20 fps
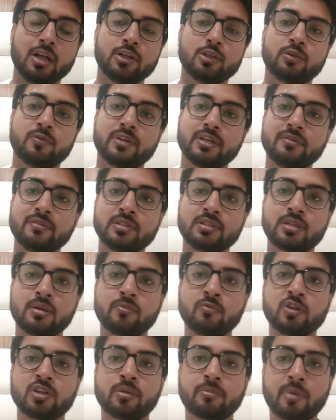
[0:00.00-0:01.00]
So whenever
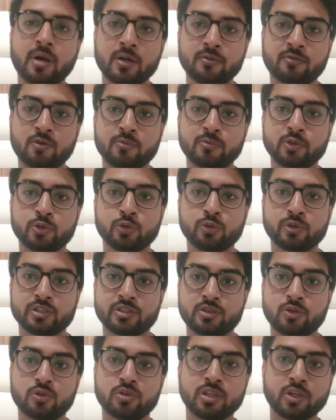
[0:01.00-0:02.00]
someone apart from you
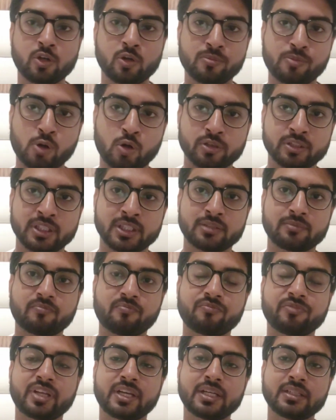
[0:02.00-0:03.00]
is using your
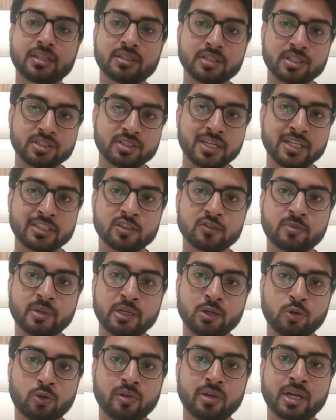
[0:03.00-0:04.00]
project, they can understand just
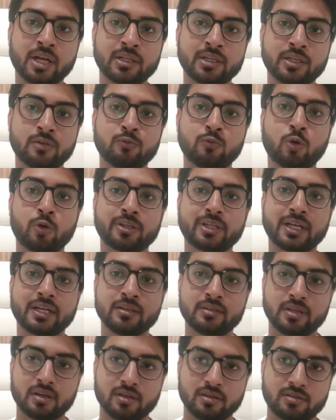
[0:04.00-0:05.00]
by looking at it what
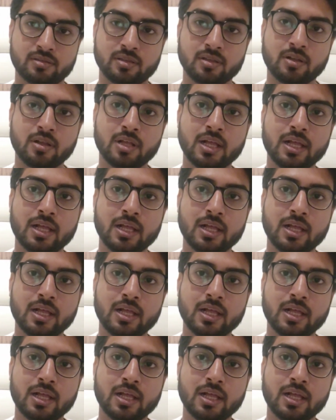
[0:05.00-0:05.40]
it does.